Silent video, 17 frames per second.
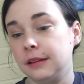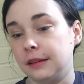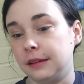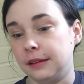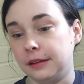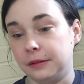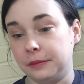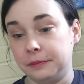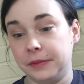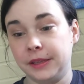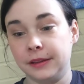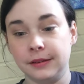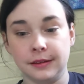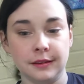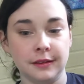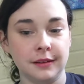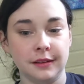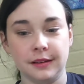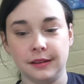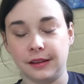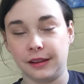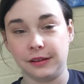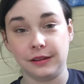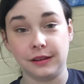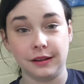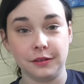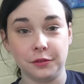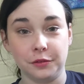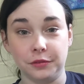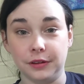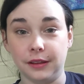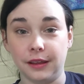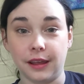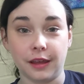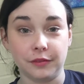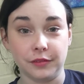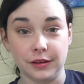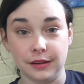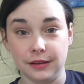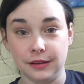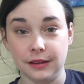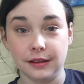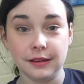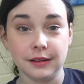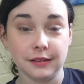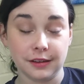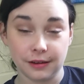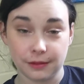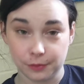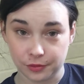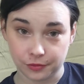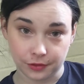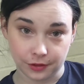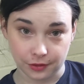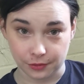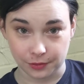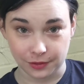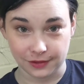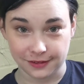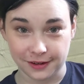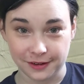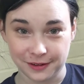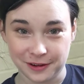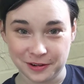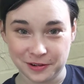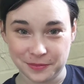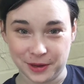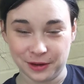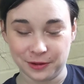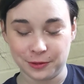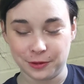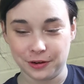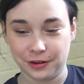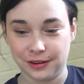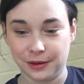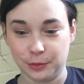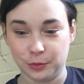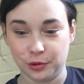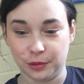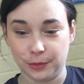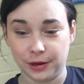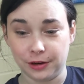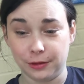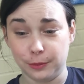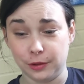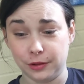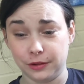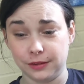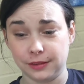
I don't really have any tips for you on how to make quarantine more bearable,